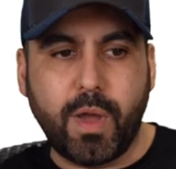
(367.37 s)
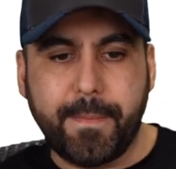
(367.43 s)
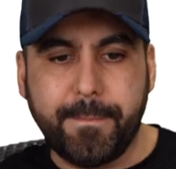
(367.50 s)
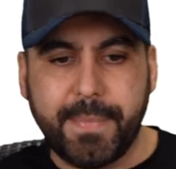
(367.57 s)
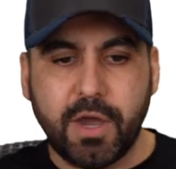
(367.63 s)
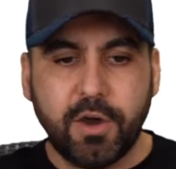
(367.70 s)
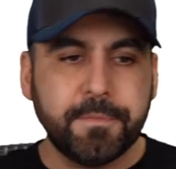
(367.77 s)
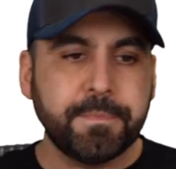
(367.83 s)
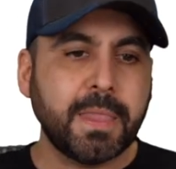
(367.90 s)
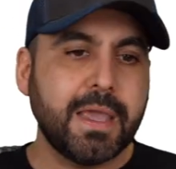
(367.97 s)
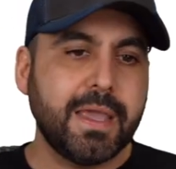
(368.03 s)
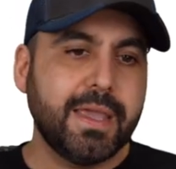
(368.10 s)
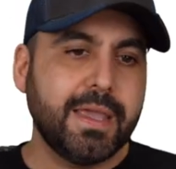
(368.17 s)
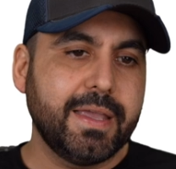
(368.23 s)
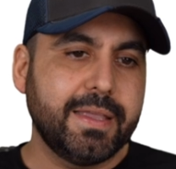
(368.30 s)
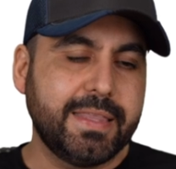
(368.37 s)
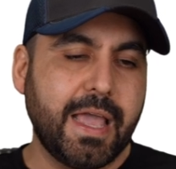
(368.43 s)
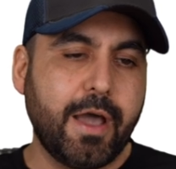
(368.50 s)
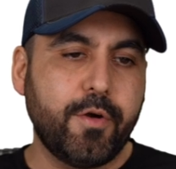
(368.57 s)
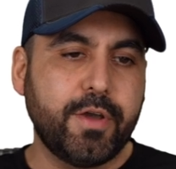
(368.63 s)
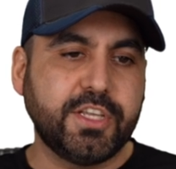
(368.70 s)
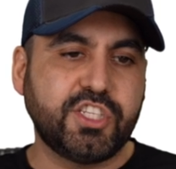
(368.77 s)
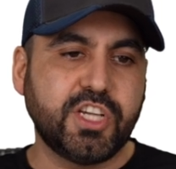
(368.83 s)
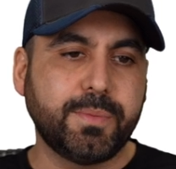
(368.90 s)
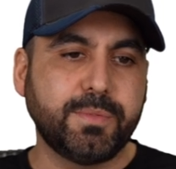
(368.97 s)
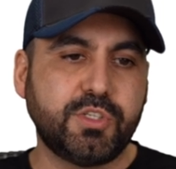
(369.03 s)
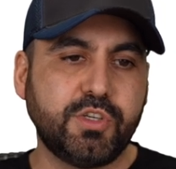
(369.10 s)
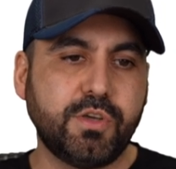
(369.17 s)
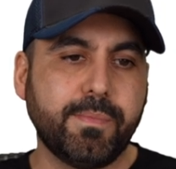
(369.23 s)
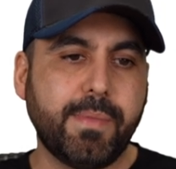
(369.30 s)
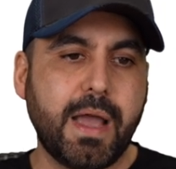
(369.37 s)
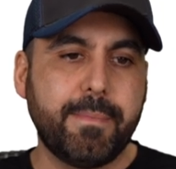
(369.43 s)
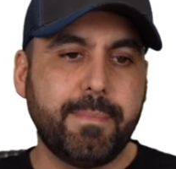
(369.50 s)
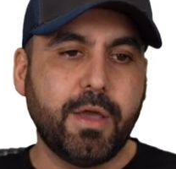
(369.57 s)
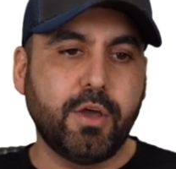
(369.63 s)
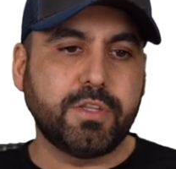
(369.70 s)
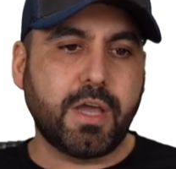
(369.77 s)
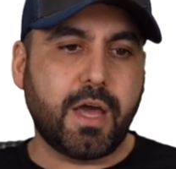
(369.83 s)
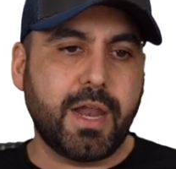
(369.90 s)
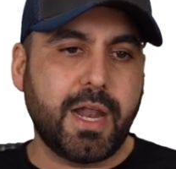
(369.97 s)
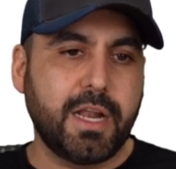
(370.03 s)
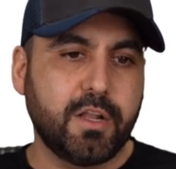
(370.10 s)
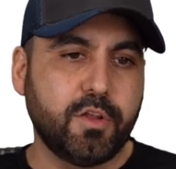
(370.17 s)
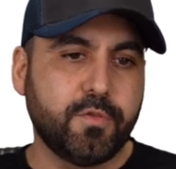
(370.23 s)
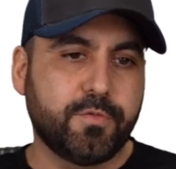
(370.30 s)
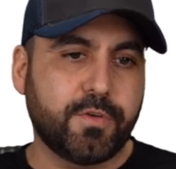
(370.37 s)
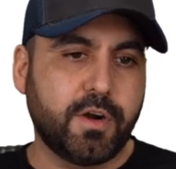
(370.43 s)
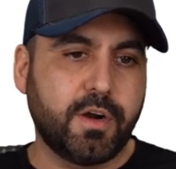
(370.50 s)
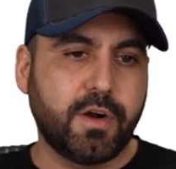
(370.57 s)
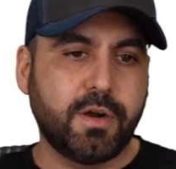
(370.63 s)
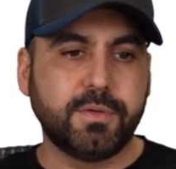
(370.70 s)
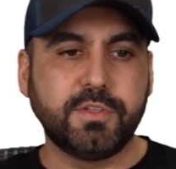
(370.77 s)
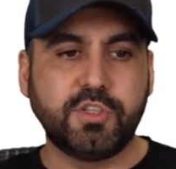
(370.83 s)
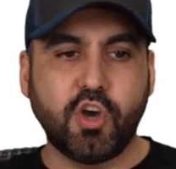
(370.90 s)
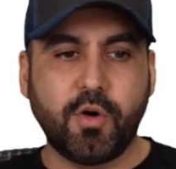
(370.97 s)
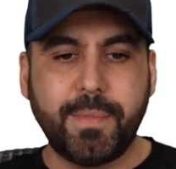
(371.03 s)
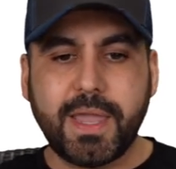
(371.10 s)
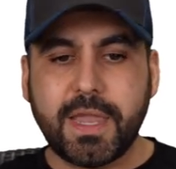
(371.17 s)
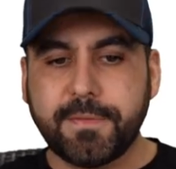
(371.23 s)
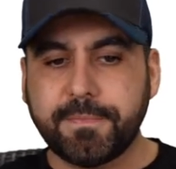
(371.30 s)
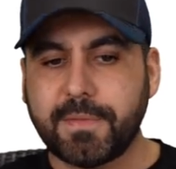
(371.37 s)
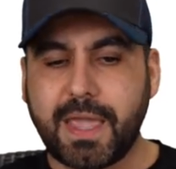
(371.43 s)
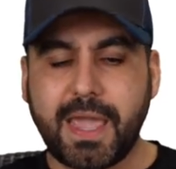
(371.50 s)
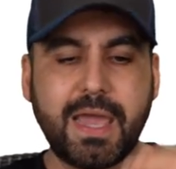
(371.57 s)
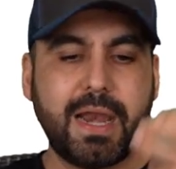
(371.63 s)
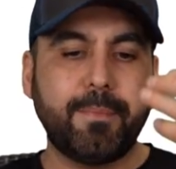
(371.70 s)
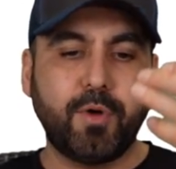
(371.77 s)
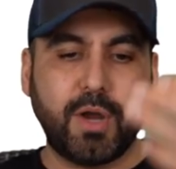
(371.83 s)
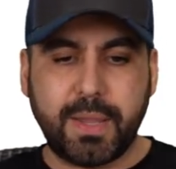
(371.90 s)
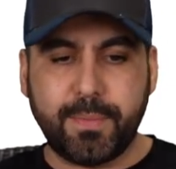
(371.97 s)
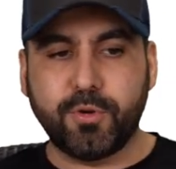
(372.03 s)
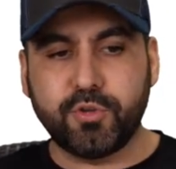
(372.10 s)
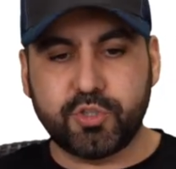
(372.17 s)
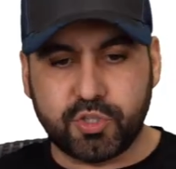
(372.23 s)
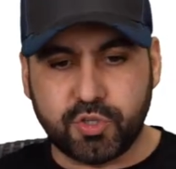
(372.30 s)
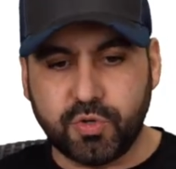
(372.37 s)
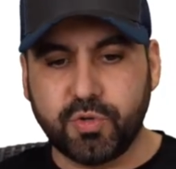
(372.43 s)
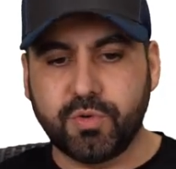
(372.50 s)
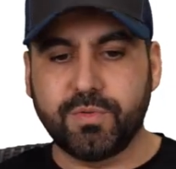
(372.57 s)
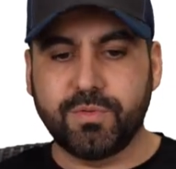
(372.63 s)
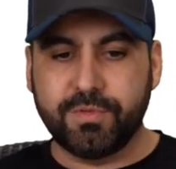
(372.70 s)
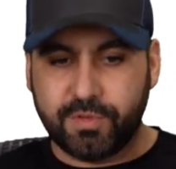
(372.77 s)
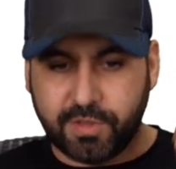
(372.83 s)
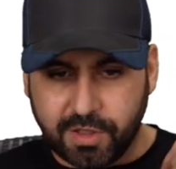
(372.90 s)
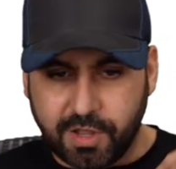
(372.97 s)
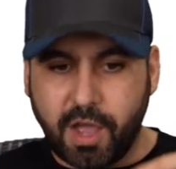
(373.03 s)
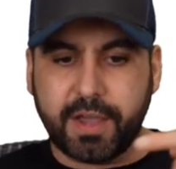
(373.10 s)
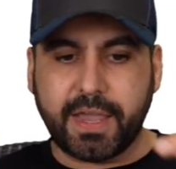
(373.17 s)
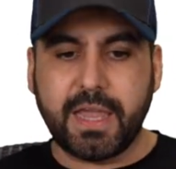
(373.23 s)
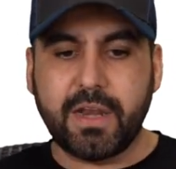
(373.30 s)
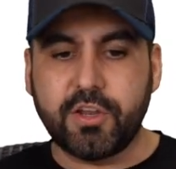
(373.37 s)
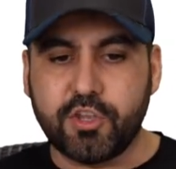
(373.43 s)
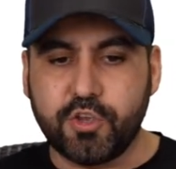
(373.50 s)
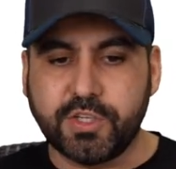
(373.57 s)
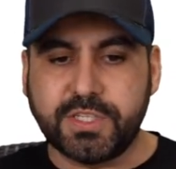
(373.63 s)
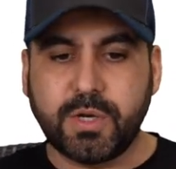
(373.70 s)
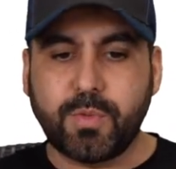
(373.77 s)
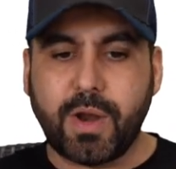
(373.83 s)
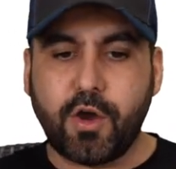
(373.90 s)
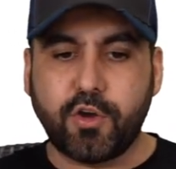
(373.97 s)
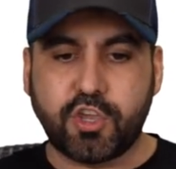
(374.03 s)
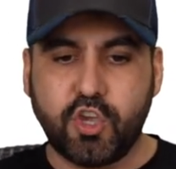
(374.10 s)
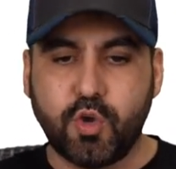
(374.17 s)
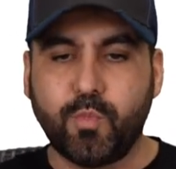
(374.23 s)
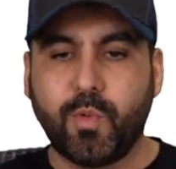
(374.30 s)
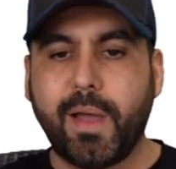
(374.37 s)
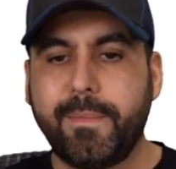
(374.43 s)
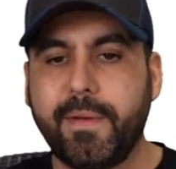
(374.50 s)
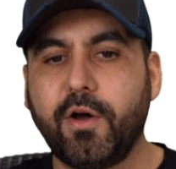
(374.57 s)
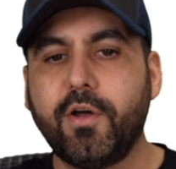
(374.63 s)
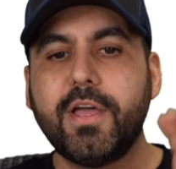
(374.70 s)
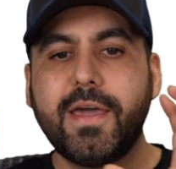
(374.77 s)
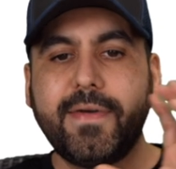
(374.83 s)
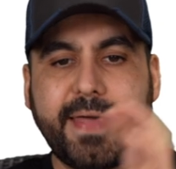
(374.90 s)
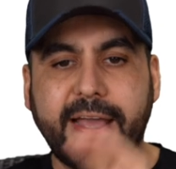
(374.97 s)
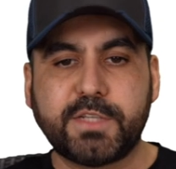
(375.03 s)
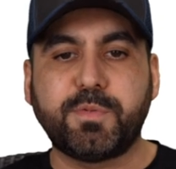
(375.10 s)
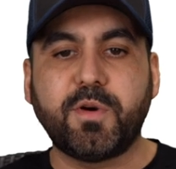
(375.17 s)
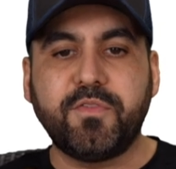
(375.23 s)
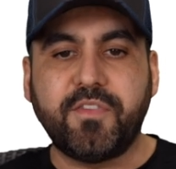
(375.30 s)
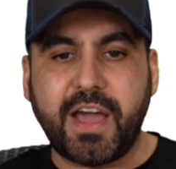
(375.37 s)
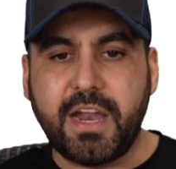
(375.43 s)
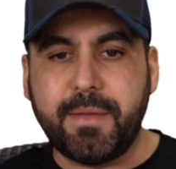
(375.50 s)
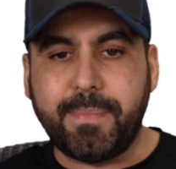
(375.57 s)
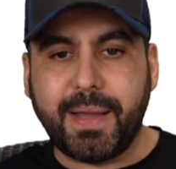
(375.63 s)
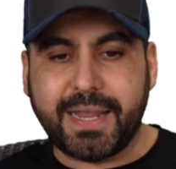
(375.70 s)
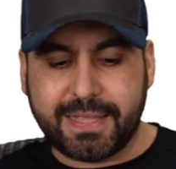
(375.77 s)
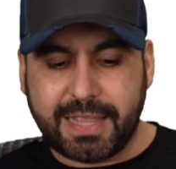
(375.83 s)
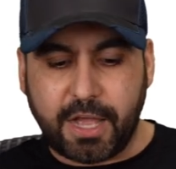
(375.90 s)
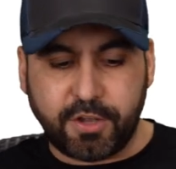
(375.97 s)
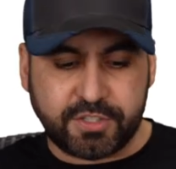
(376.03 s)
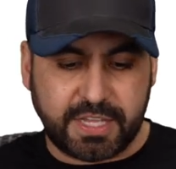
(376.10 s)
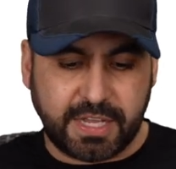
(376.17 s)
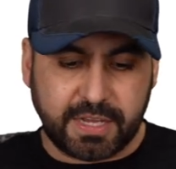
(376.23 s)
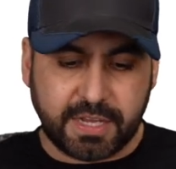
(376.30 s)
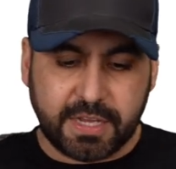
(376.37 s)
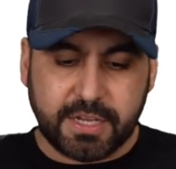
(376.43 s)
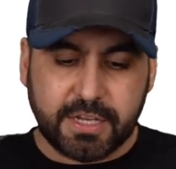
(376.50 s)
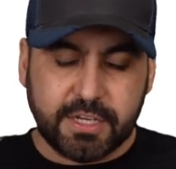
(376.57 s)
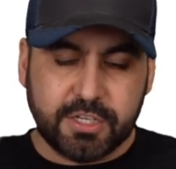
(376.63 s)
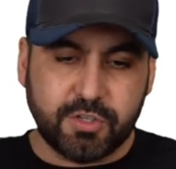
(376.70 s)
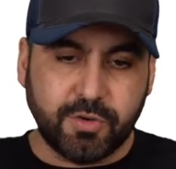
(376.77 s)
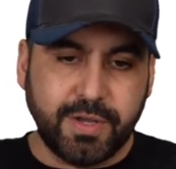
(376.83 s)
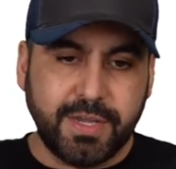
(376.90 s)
Web Mail. Now it jumped to my mail.idloofer domain and I'm able to log in using Roundcube webmail that's provided by CloudStick. So